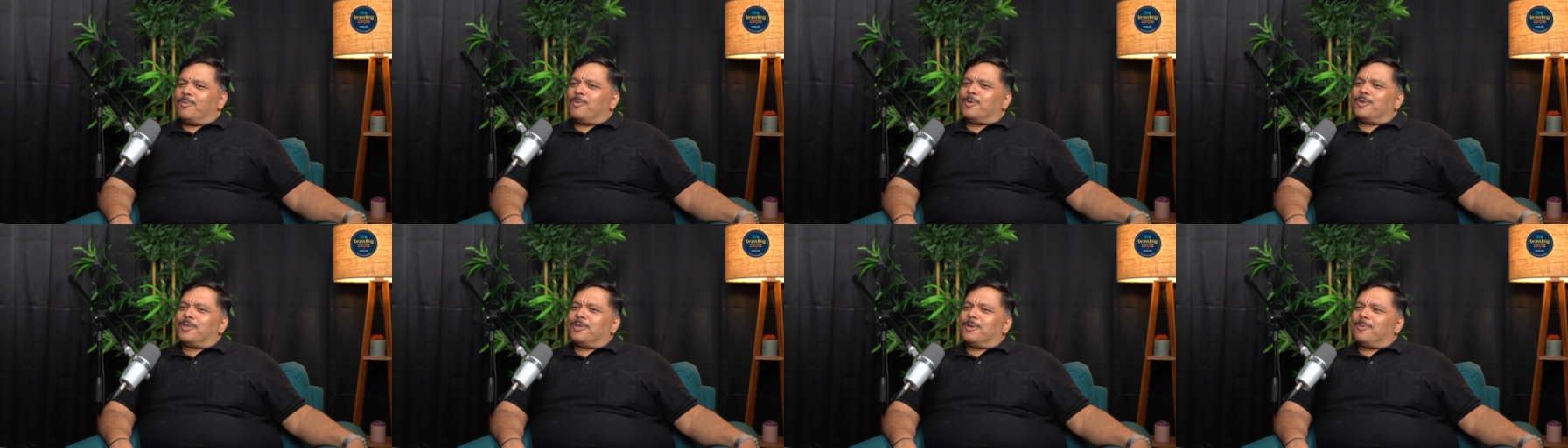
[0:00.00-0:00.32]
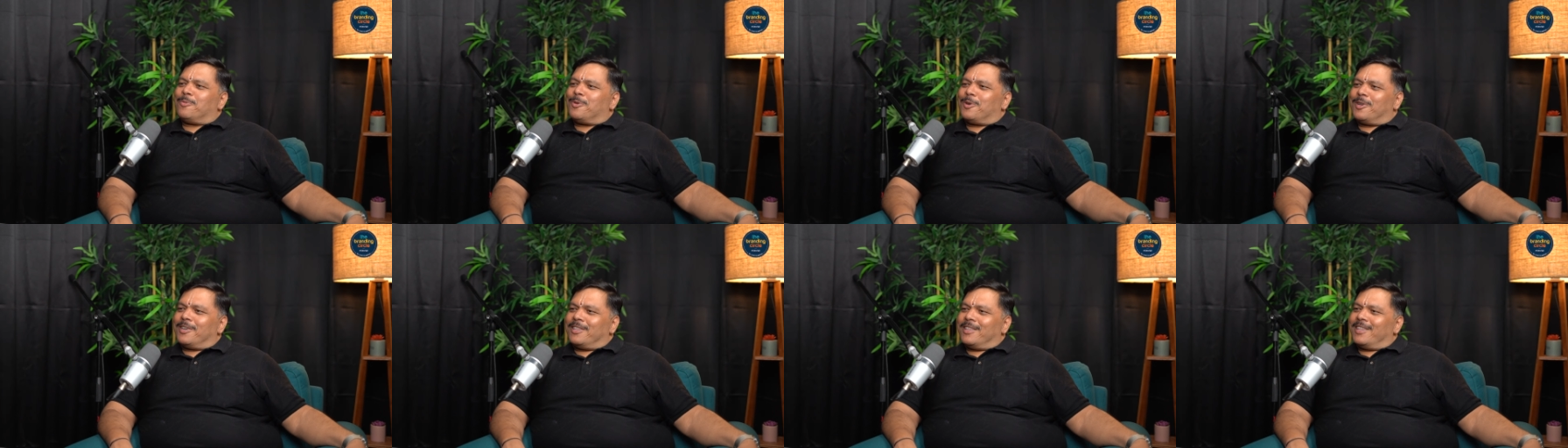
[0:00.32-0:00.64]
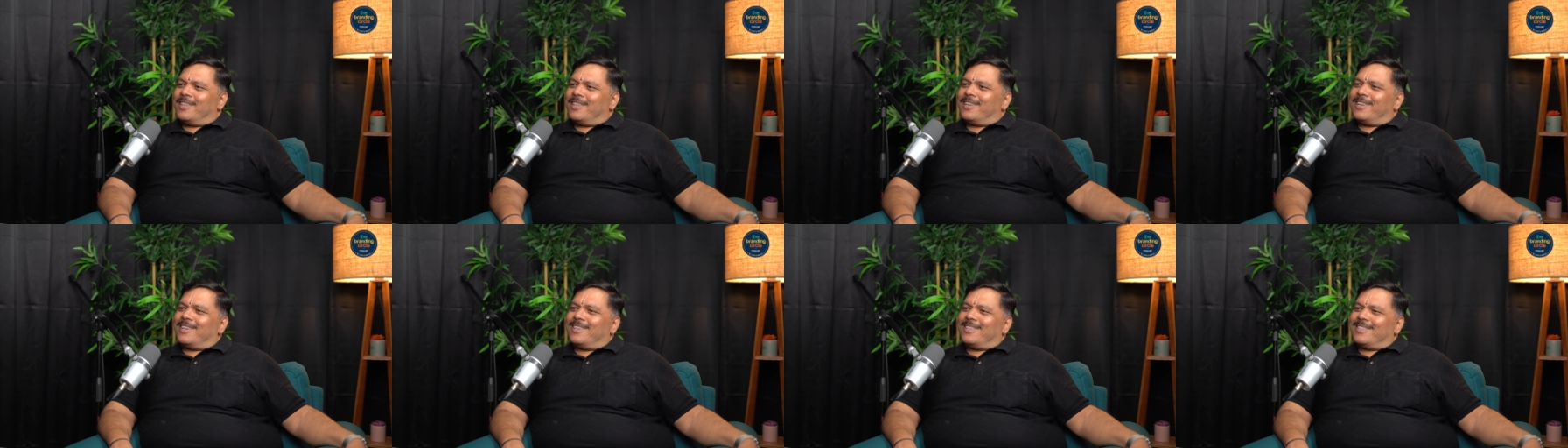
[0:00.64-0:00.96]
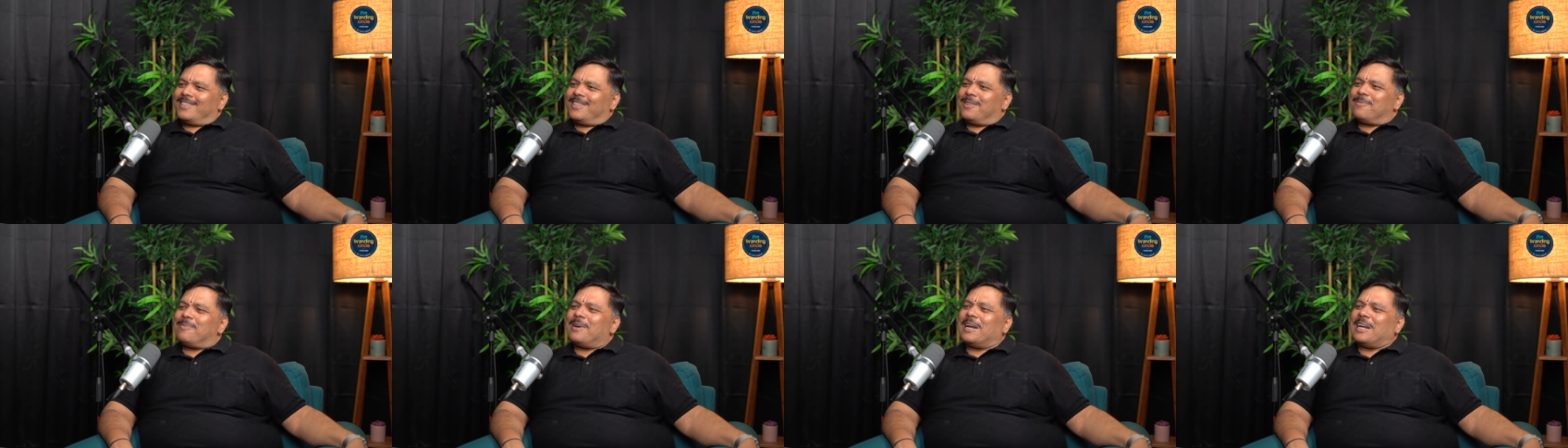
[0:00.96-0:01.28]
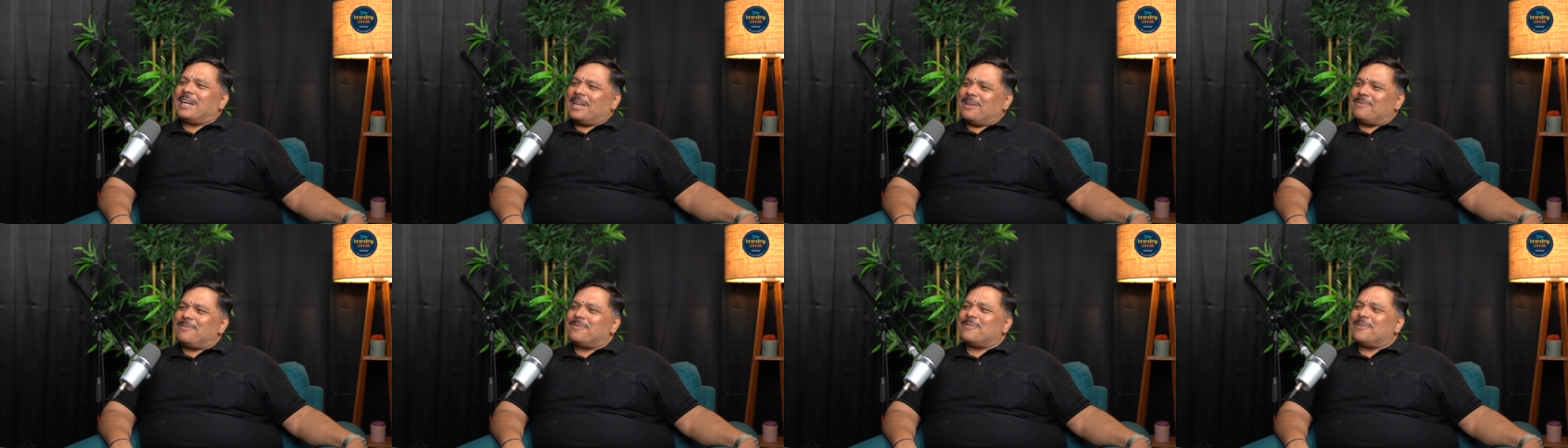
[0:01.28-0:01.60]
the most important thing is the
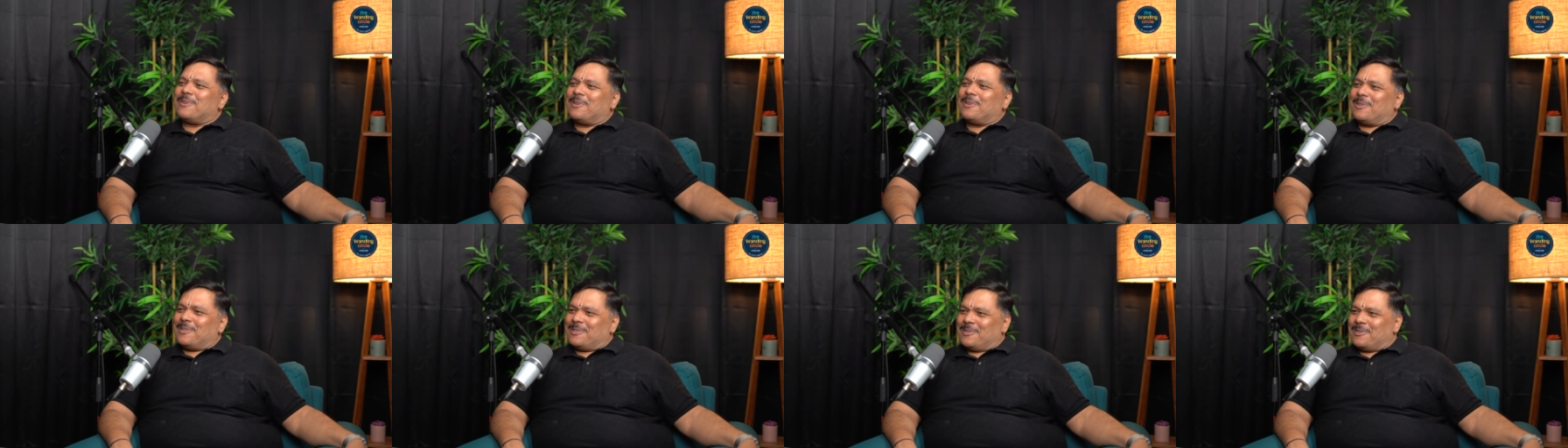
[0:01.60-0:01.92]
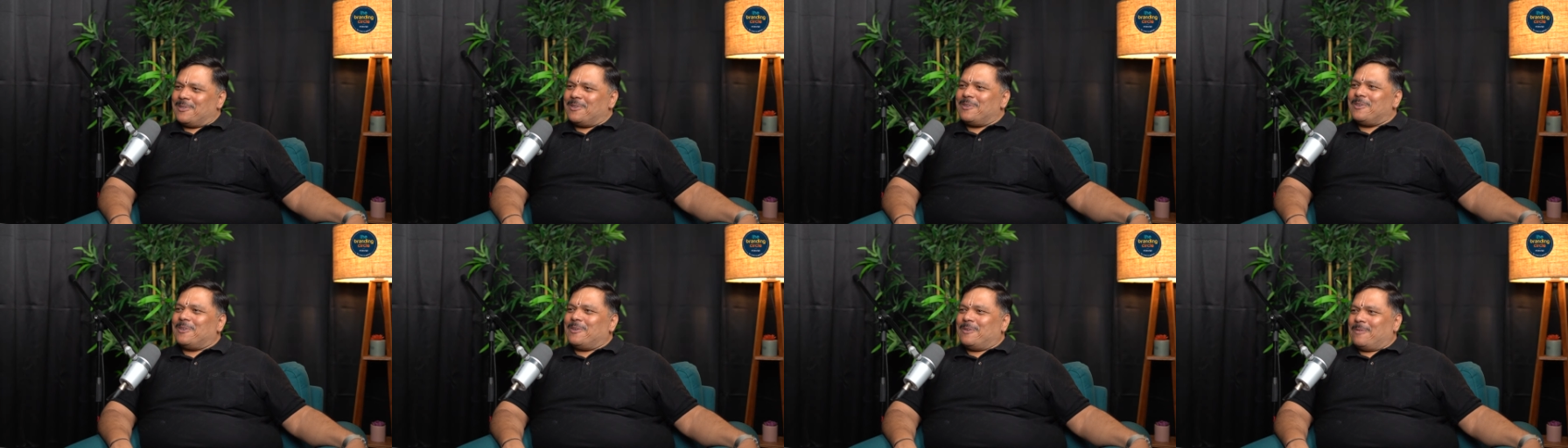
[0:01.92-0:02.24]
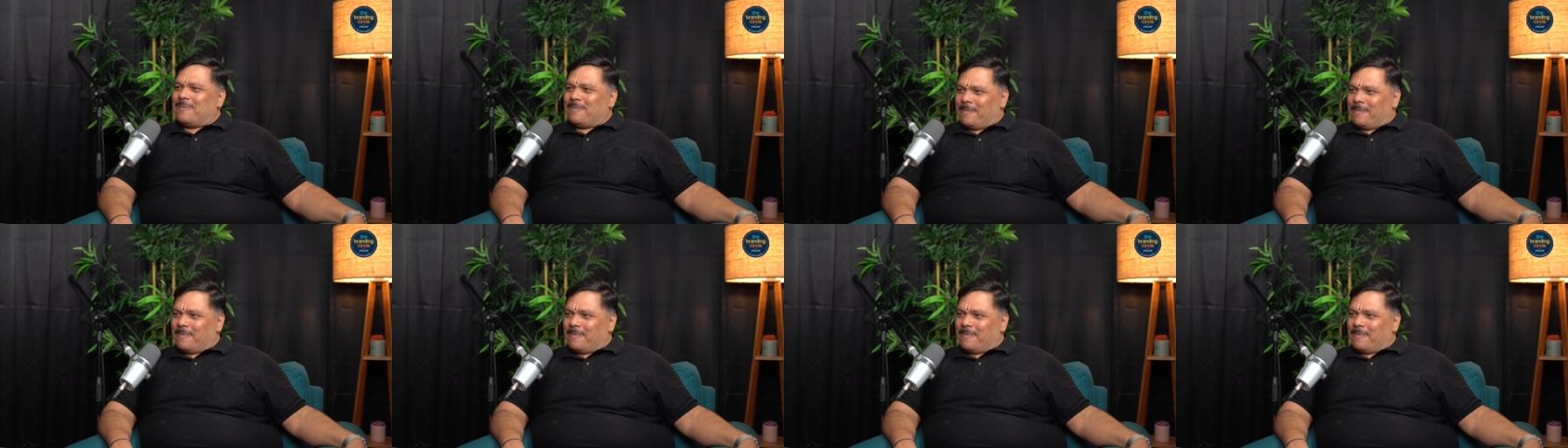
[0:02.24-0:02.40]
bad times will also go.